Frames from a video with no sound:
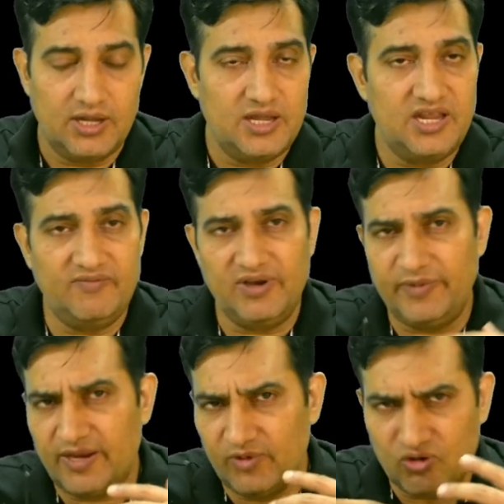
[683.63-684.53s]
he will
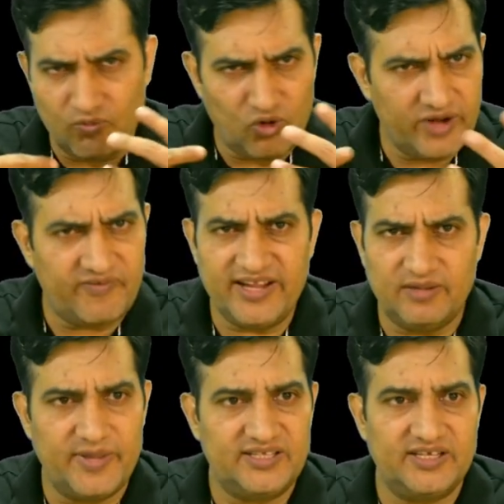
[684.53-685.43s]
be able to modify the
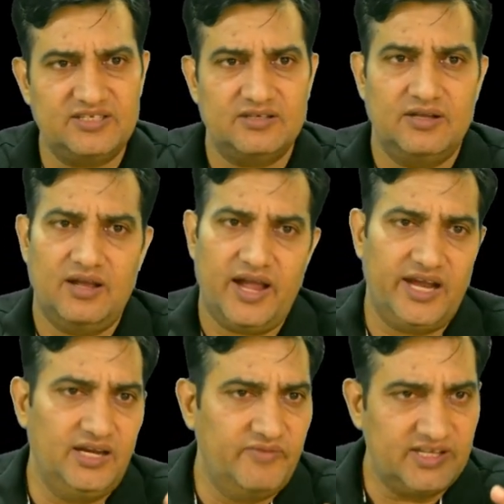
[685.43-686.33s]
message
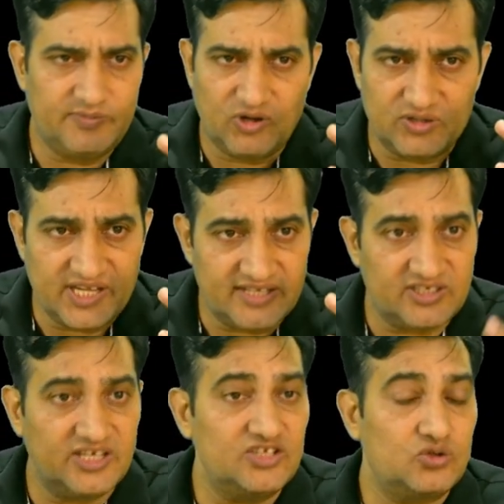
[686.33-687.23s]
anyways, because
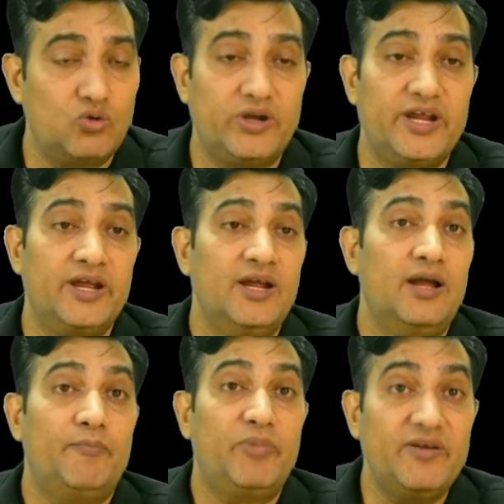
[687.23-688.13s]
hashing is not a
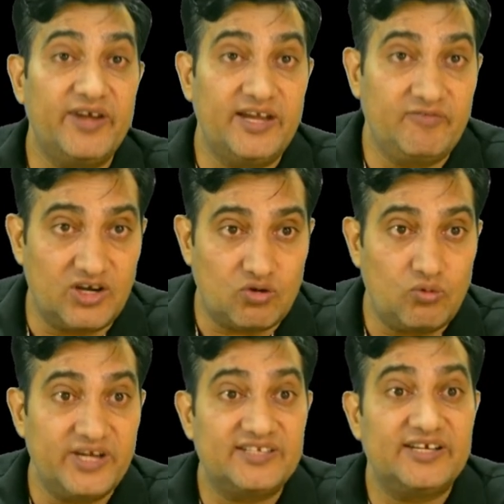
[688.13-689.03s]
preventive
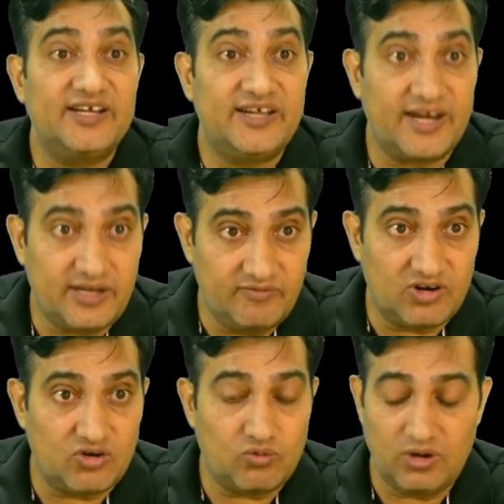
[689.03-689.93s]
control, it's a detective
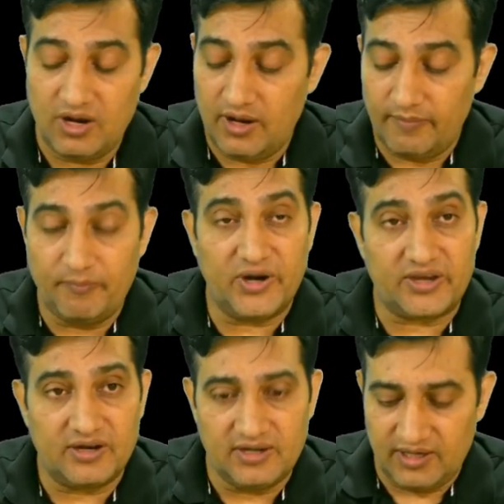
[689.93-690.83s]
control.
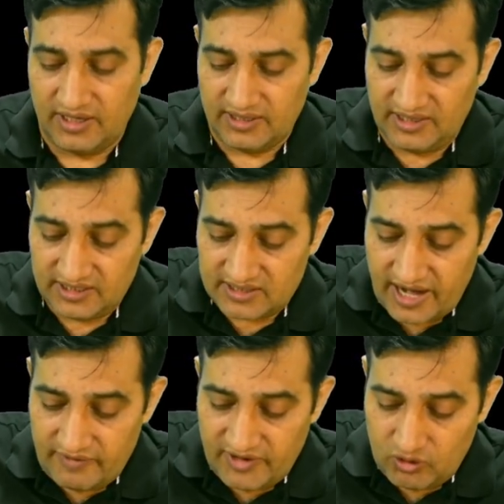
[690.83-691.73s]
But this
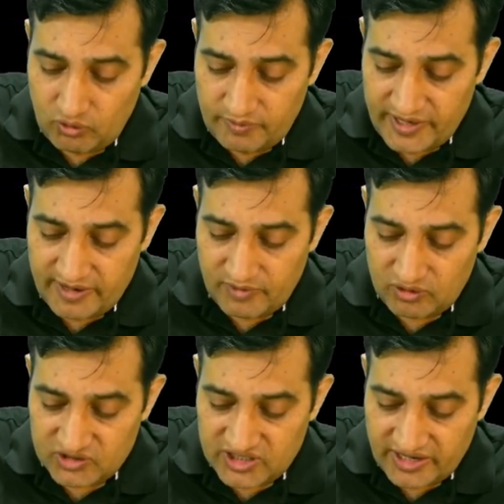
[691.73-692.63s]
guy will not be able
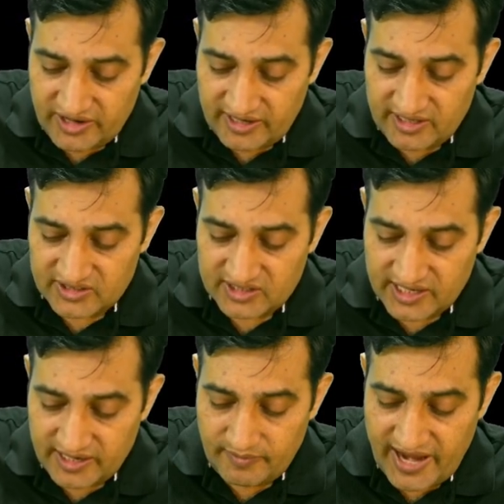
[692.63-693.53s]
to generate the
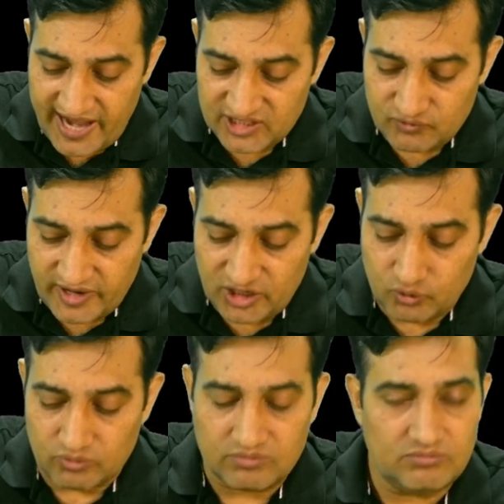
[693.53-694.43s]
same hash
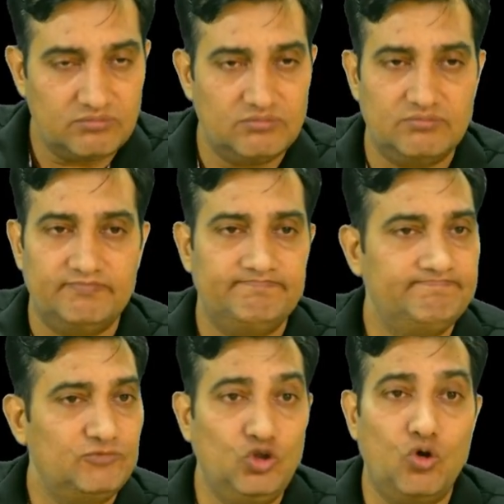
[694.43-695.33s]
value.
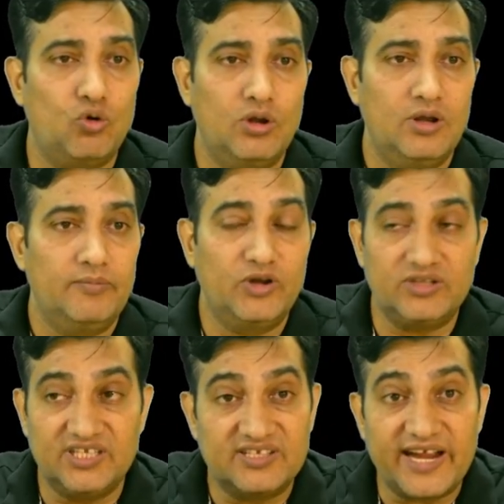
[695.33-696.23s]
No, because
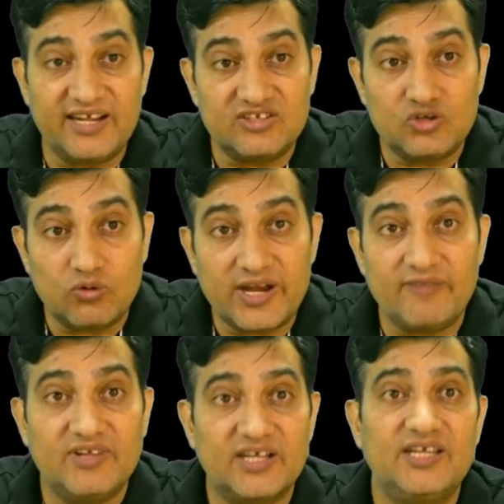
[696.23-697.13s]
this guy does not
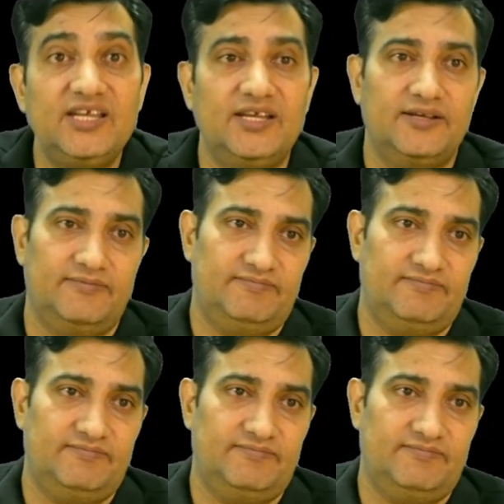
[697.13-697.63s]
have the key.